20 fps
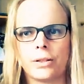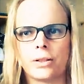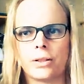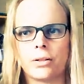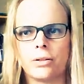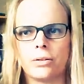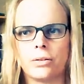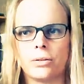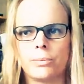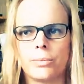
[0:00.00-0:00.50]
the
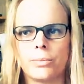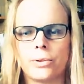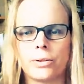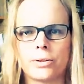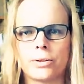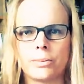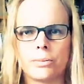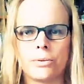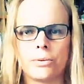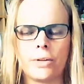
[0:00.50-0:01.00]
cold
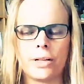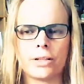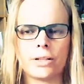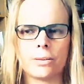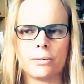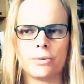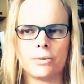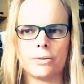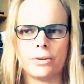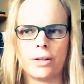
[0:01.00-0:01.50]

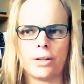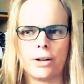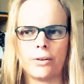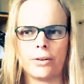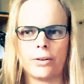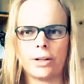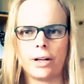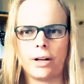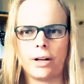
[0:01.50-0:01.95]
perspiration down the